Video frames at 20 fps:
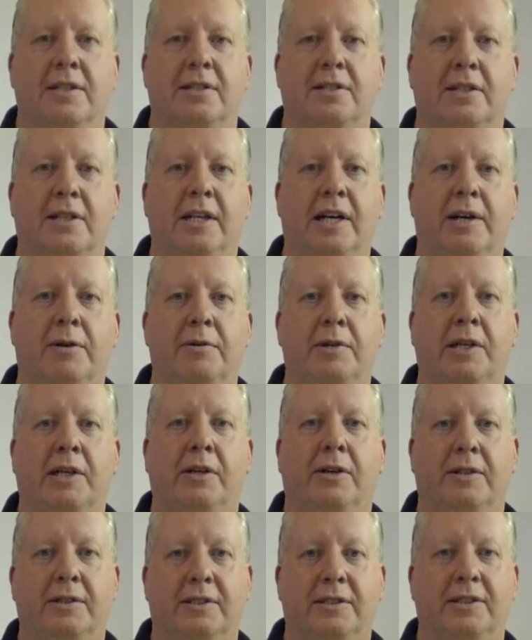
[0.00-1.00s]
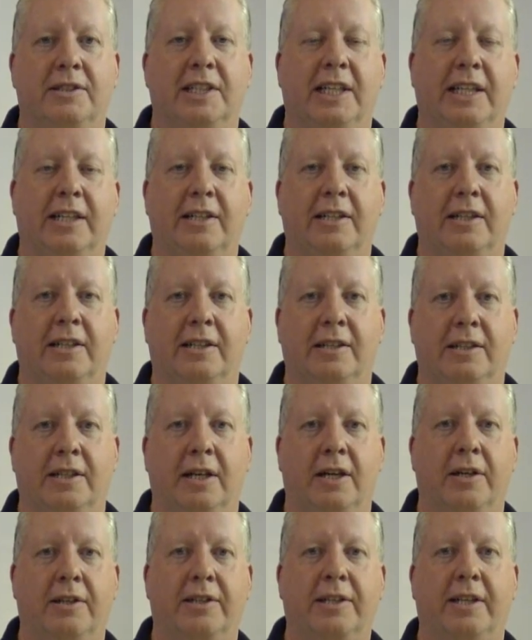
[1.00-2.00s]
So now we're going to take a
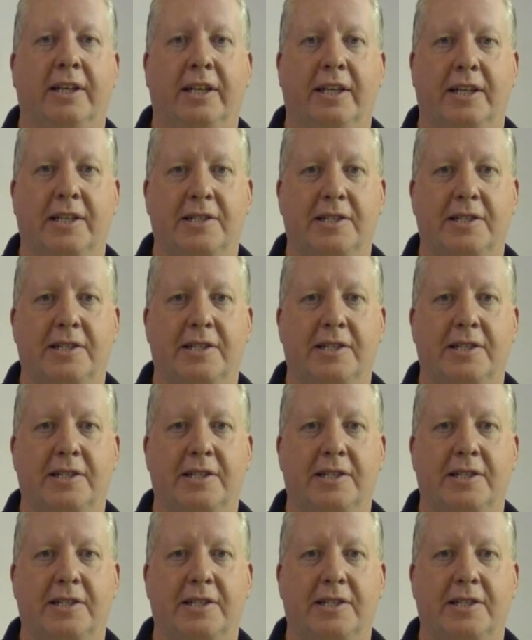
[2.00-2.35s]
look at an